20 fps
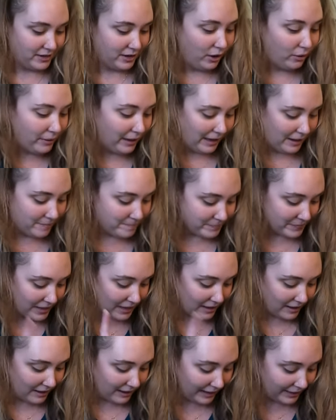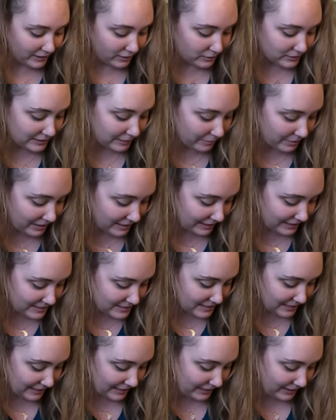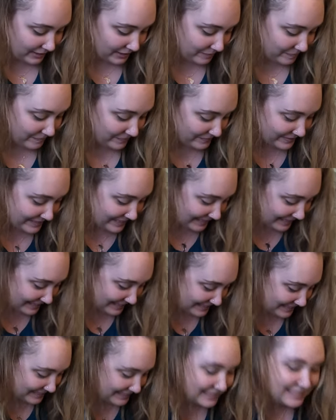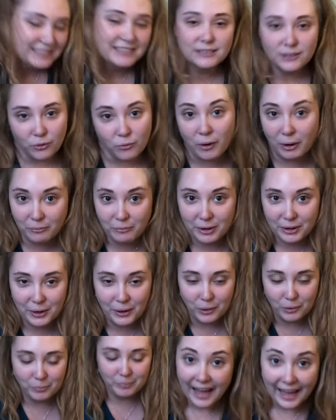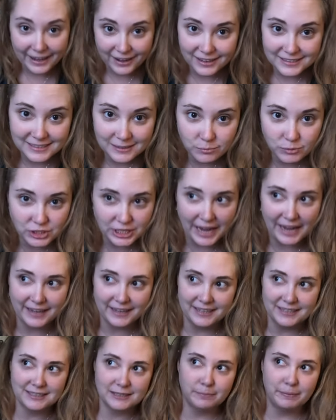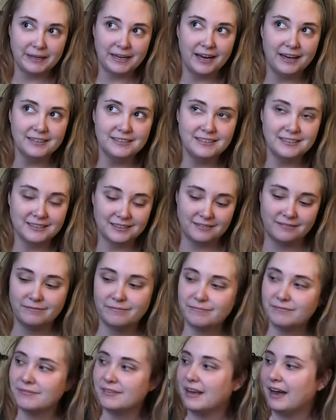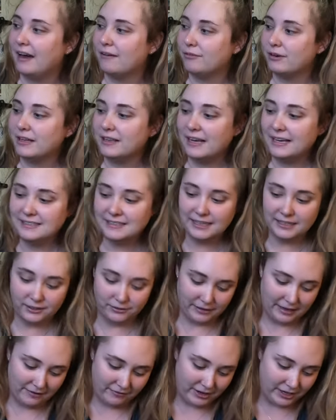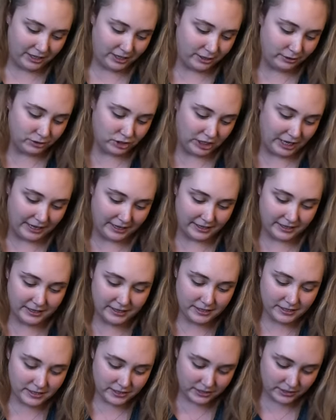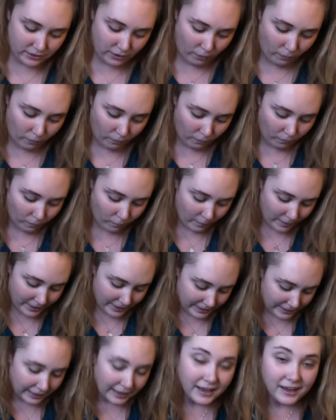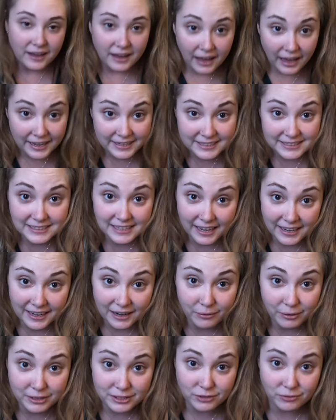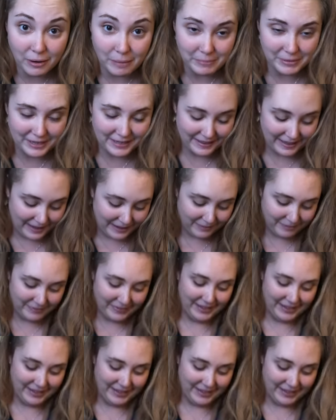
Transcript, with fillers: Okay, I know some of the things in here, one would hope. I got some jackets because I realized I don't have any cute jackets, so I decided I want to remedy that.